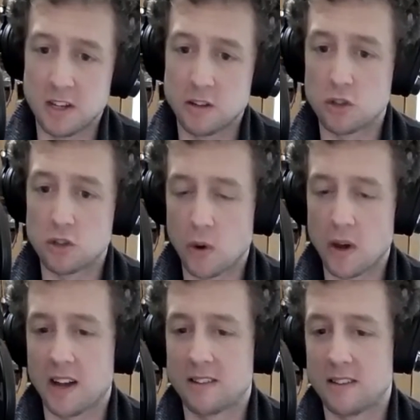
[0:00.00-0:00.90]
So it's quite
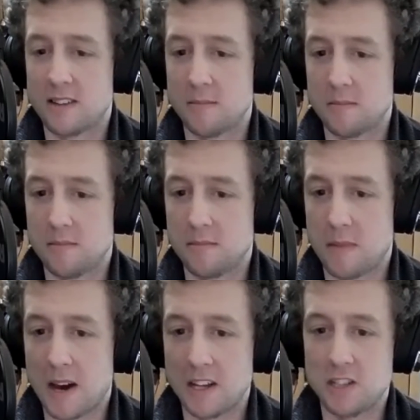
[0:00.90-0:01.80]
hard to
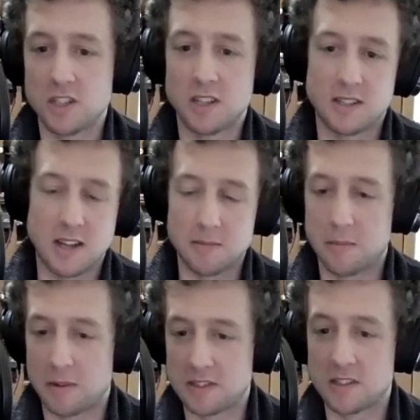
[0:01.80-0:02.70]
manage and adapt a
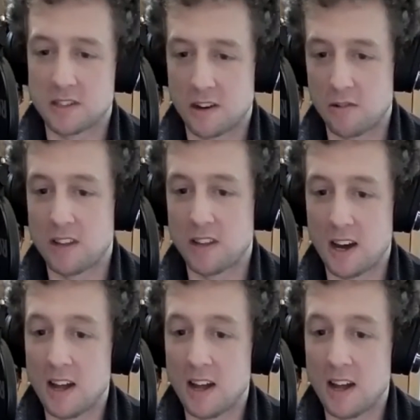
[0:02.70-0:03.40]
business around that.